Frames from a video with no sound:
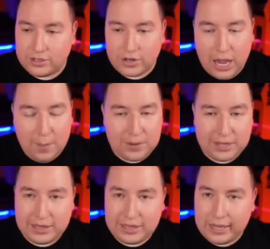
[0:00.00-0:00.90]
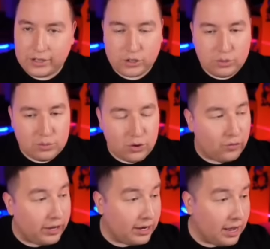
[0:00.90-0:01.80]
are happening, things are
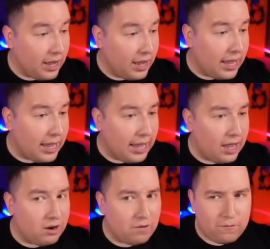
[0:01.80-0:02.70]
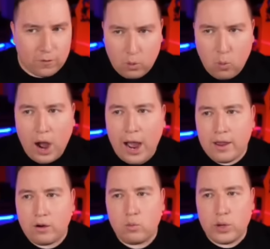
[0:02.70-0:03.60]
moving. And for a while, we